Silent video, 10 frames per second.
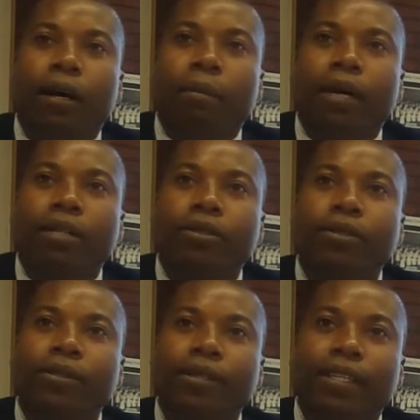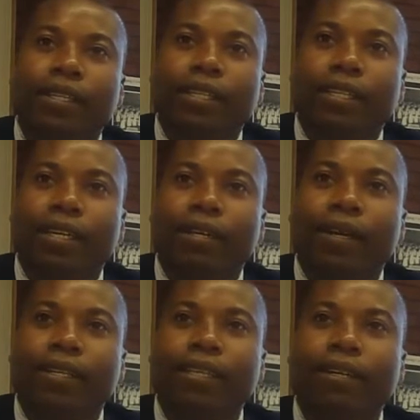Manu de
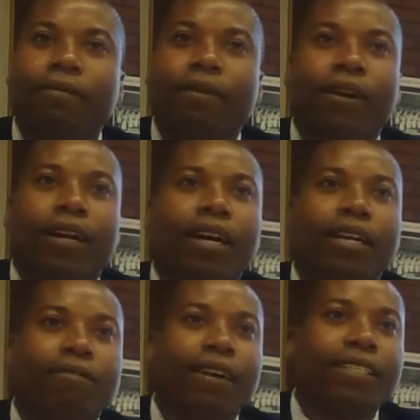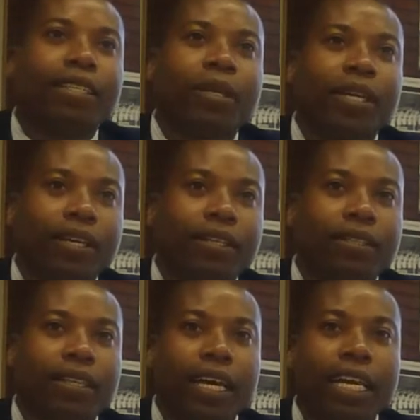Grassa for inviting me here
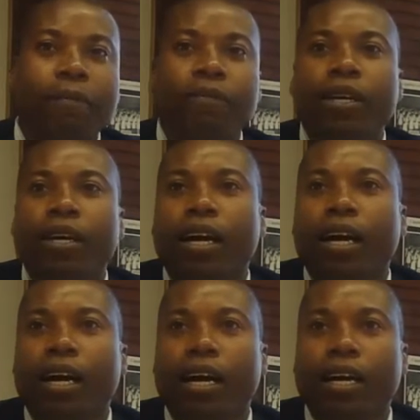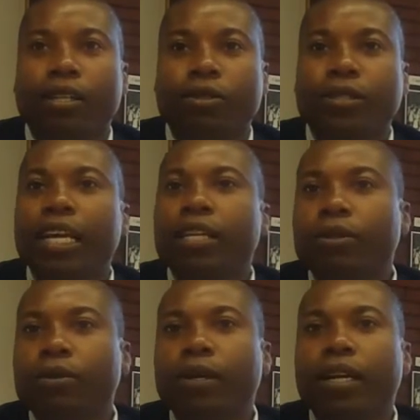today to tell
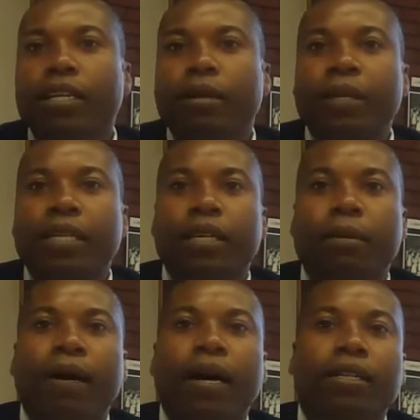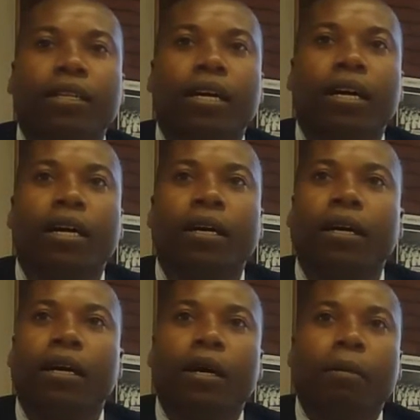you a little bit about
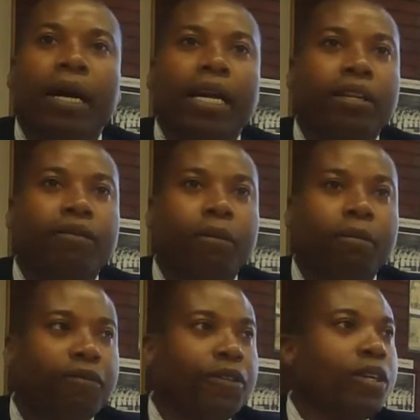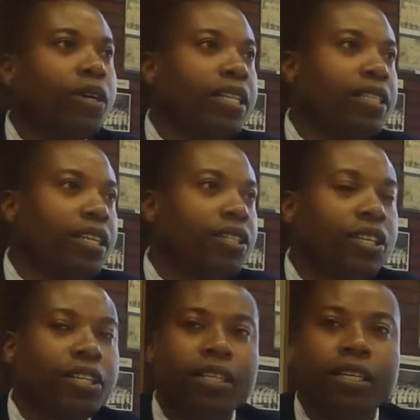my non-for-profit
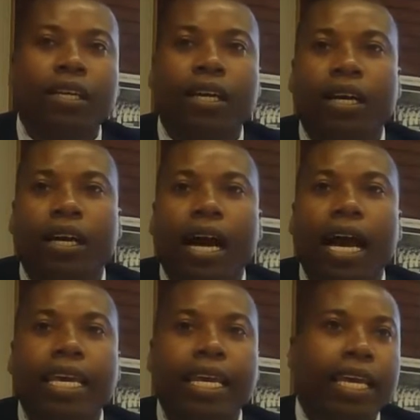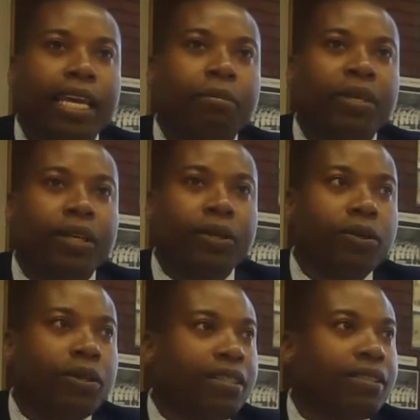organization,
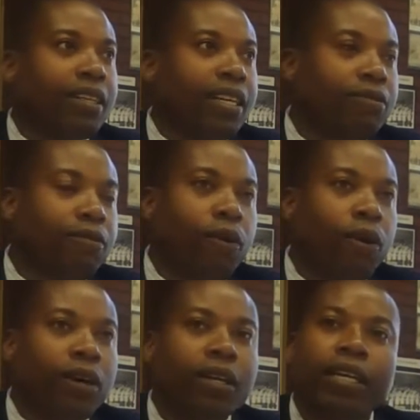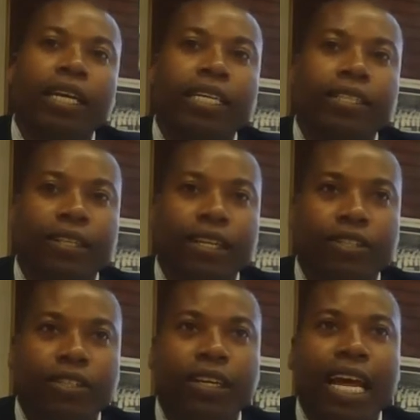IAABU, that stands for
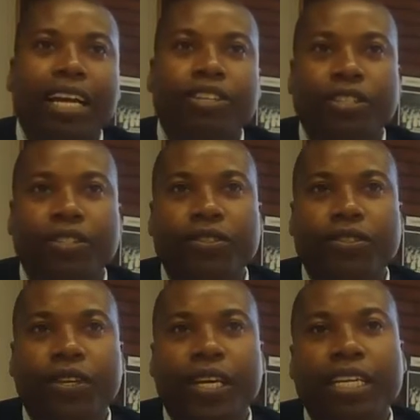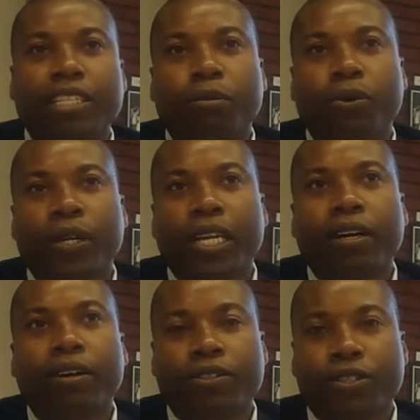International Actions Against Buruli
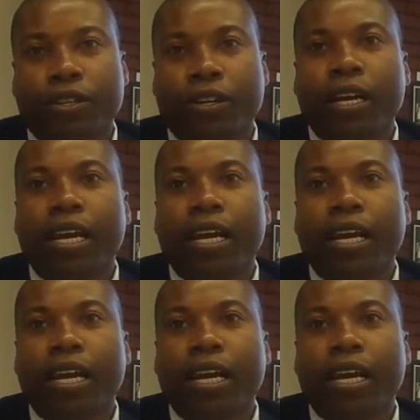Ulcer.